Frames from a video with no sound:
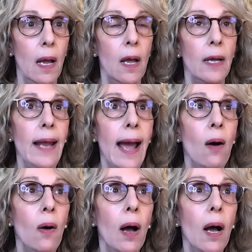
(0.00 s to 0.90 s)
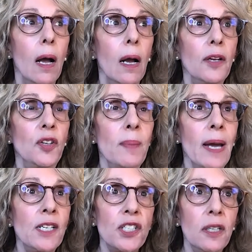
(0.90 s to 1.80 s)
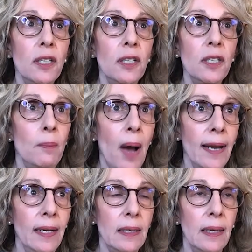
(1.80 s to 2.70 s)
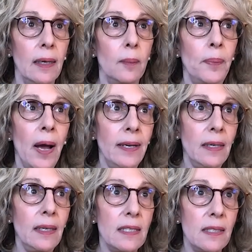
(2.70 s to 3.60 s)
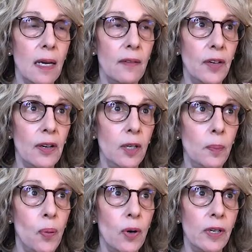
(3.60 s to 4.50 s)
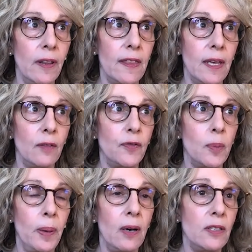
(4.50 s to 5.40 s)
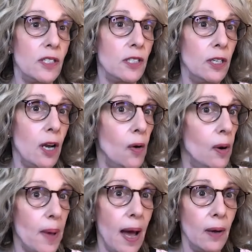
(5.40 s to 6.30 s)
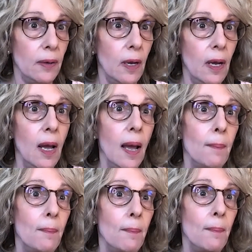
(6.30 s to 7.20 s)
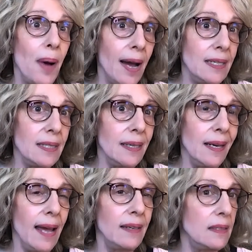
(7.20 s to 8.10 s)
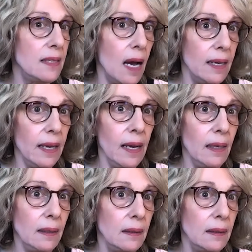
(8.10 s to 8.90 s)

Now, you mentioned binding. Binding is a very important thing for parents to know about. Binding and tucking.